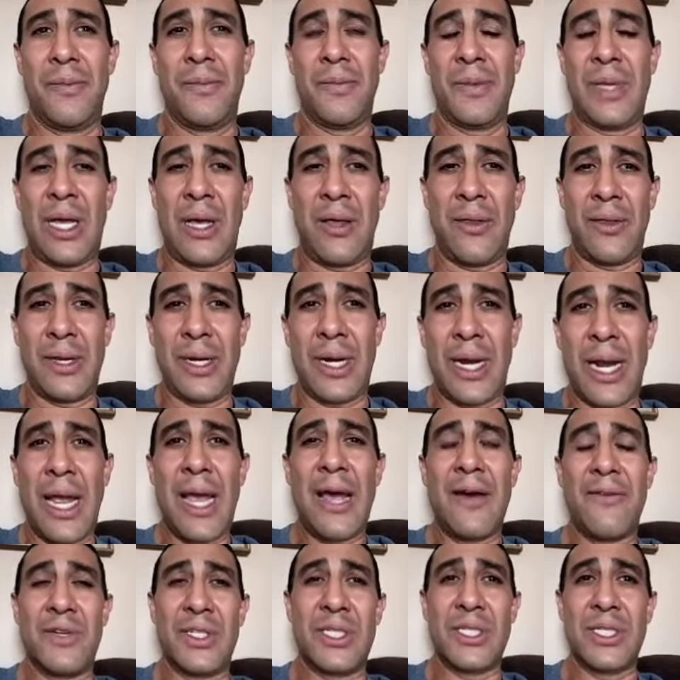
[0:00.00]
Now that I
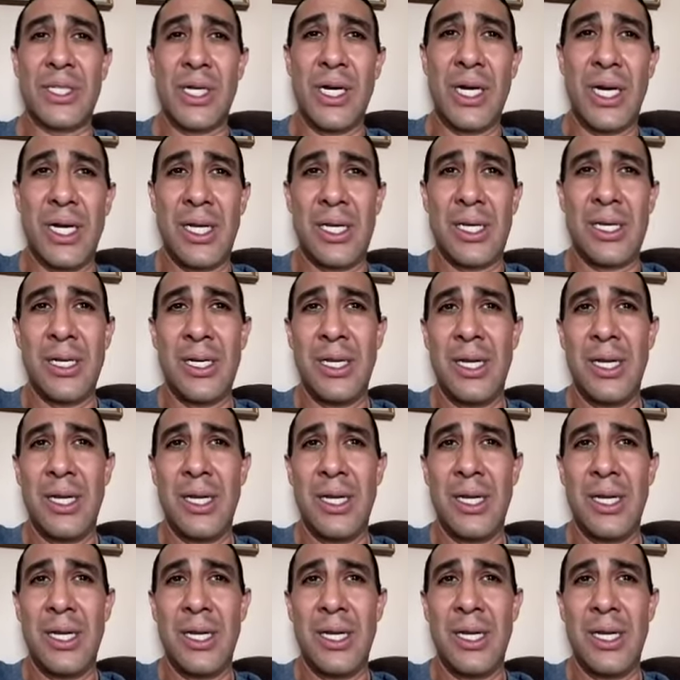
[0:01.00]
have a son,